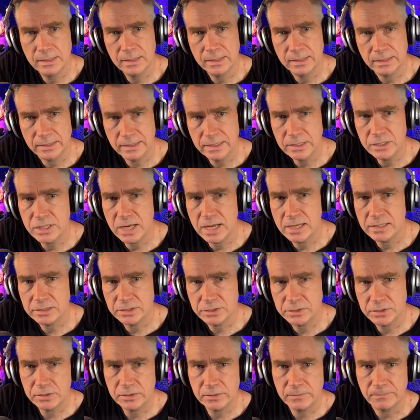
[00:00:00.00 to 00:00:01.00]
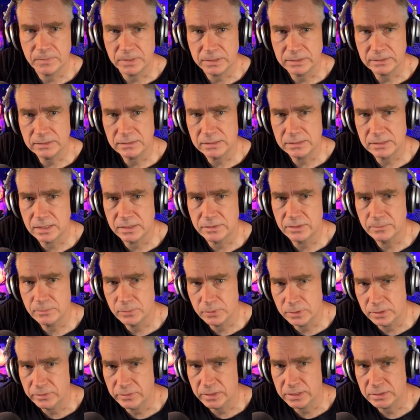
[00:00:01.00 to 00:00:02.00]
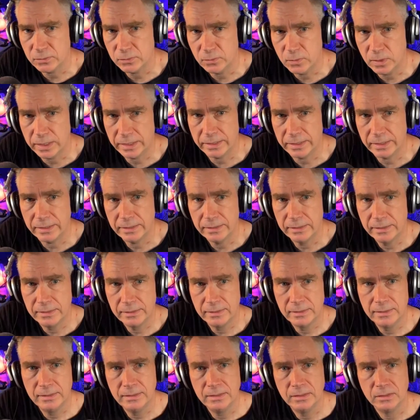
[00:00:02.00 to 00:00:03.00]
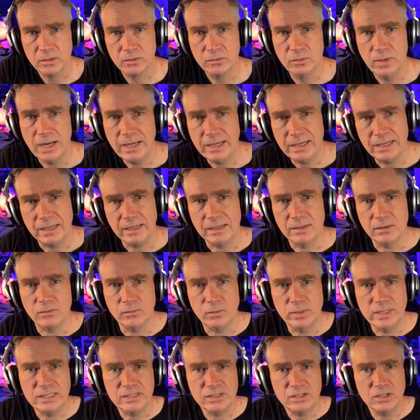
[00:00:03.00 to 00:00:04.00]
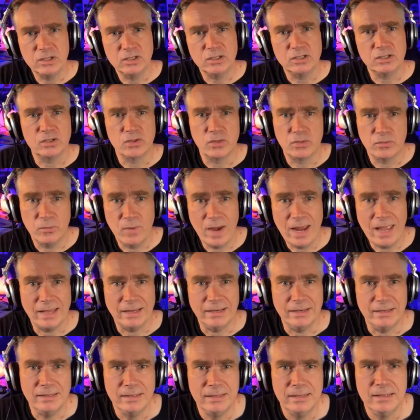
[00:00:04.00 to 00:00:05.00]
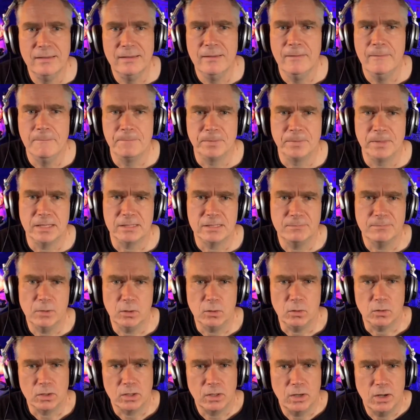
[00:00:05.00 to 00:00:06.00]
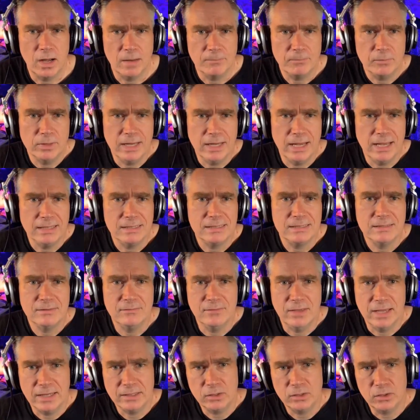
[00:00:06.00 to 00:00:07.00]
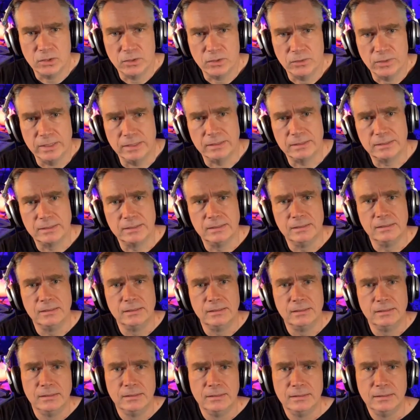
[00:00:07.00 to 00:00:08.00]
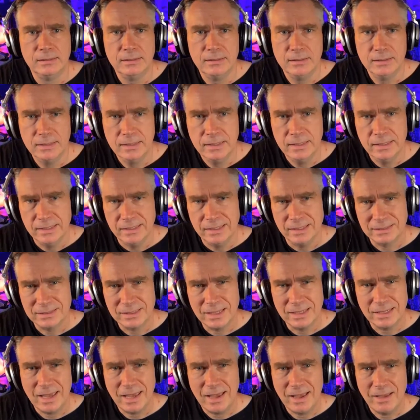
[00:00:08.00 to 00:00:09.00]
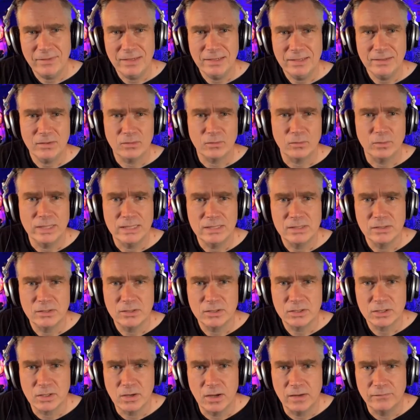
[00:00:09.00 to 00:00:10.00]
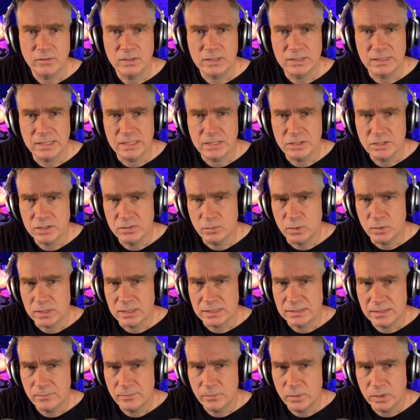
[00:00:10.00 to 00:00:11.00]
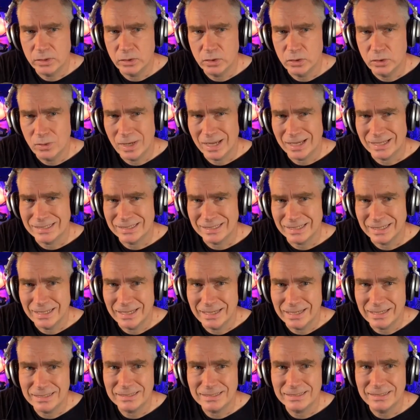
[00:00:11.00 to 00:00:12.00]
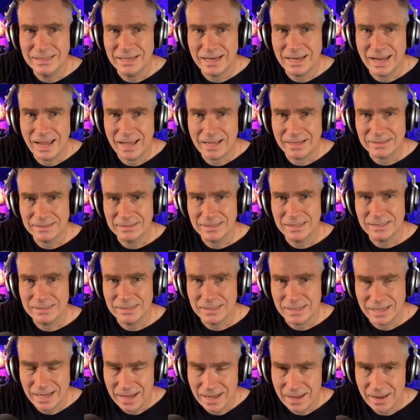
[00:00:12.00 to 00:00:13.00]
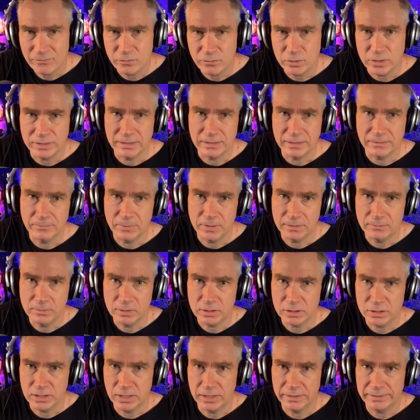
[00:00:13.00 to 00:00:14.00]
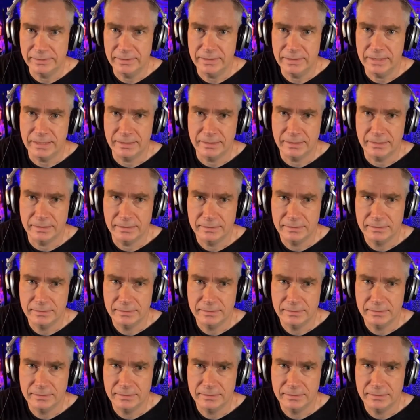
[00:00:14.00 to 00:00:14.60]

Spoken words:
Each answer builds on the previous one, creating a research thread that's both comprehensive and current. It's like having a research conversation with someone who has instant access to everything published online.